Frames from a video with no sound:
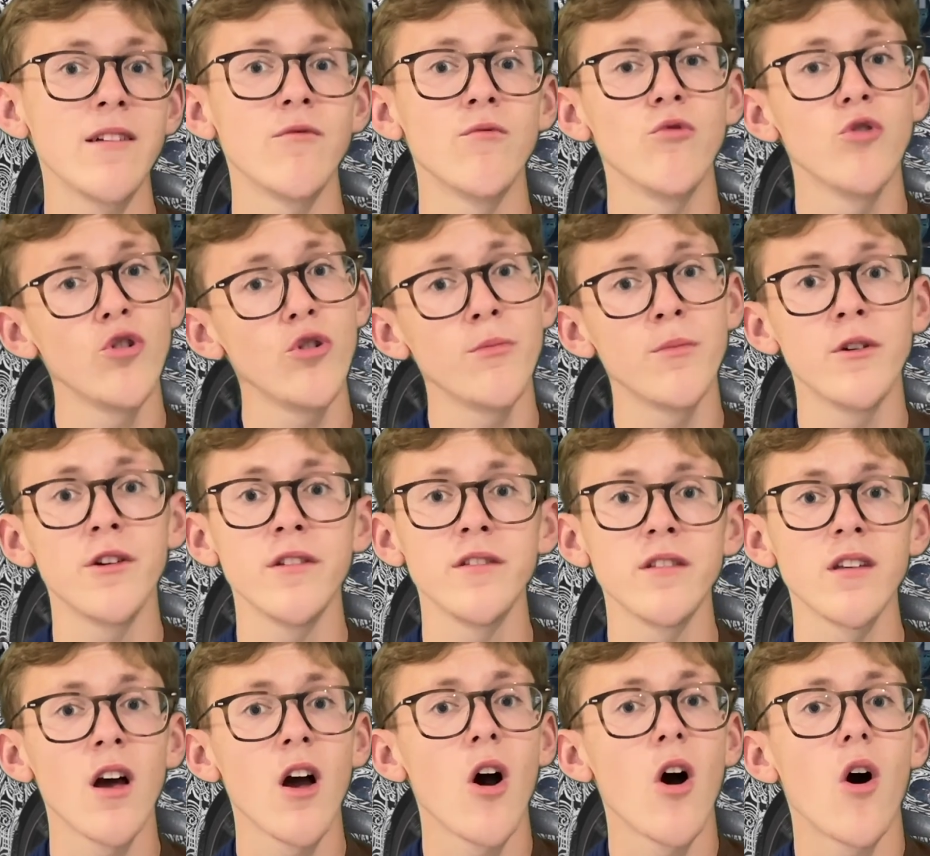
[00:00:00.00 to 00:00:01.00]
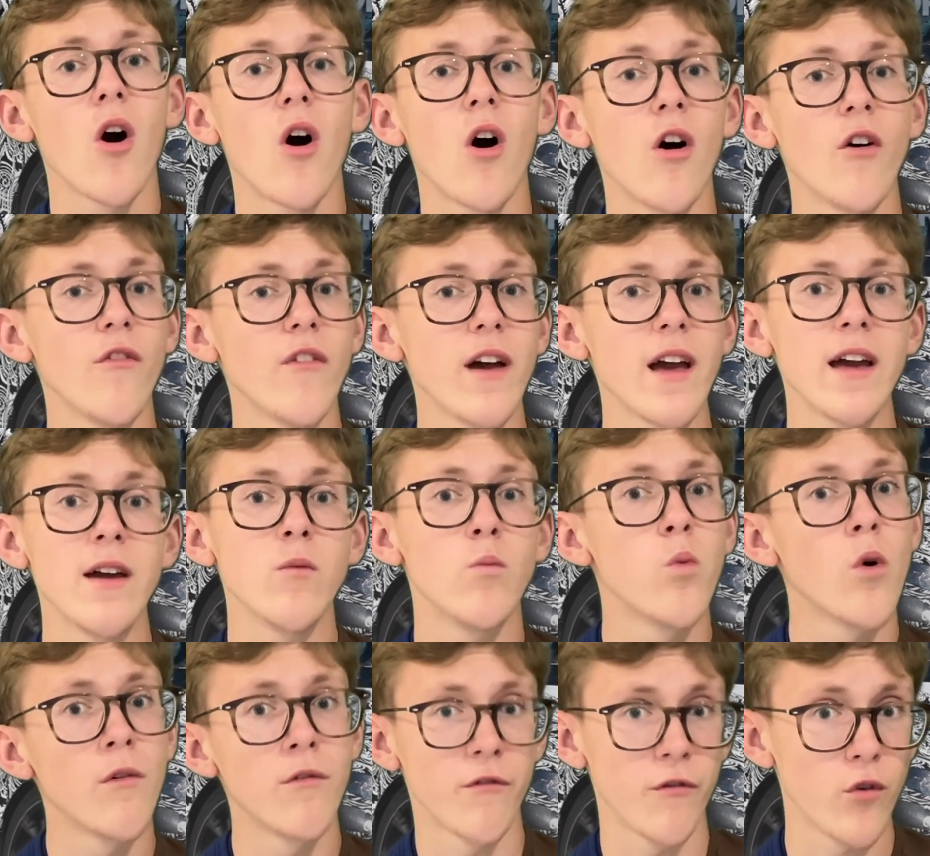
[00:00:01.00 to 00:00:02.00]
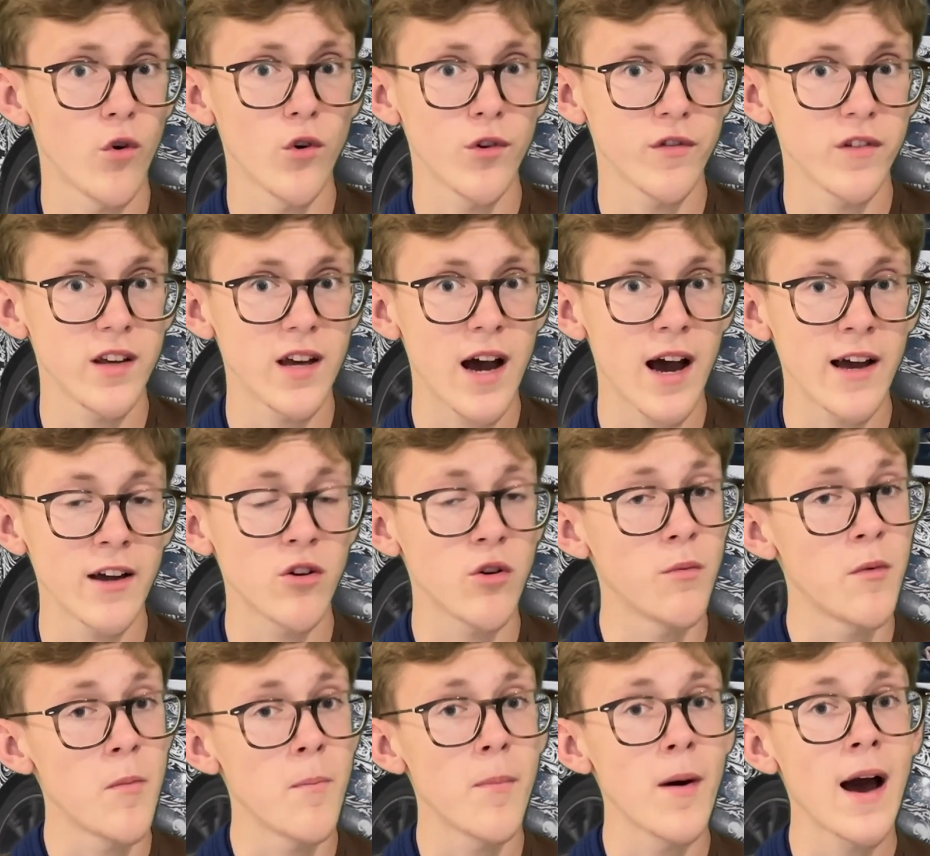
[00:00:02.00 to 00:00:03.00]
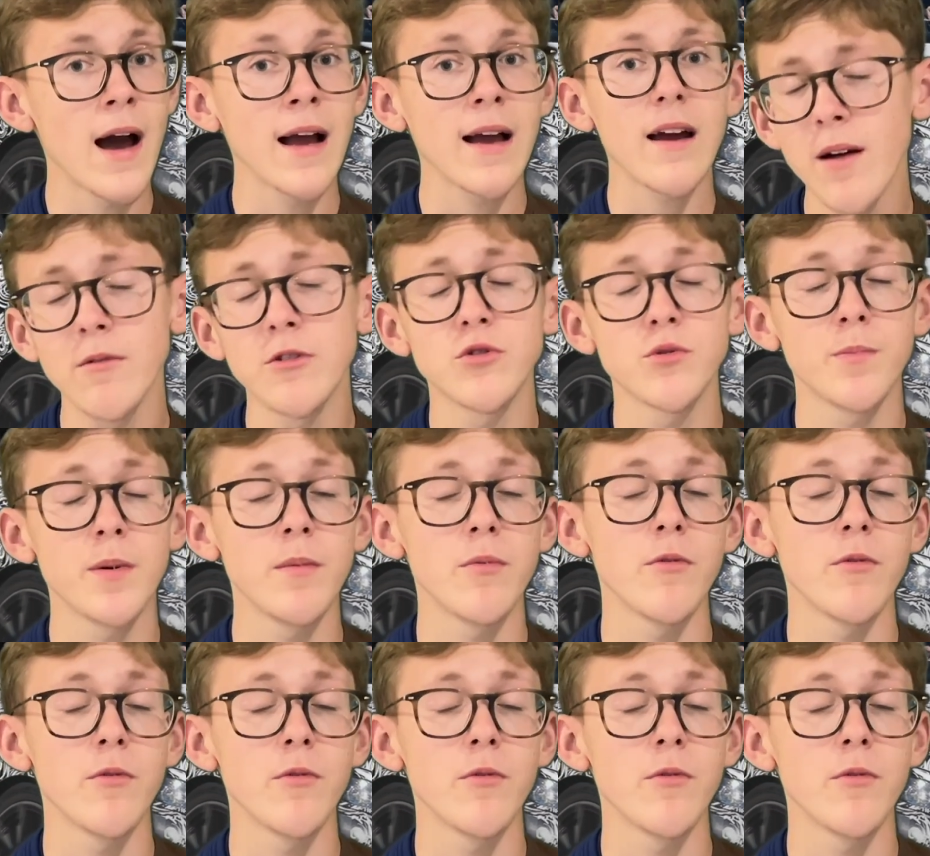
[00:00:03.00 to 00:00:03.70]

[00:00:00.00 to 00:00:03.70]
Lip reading: rumours of a 140i coming back, which people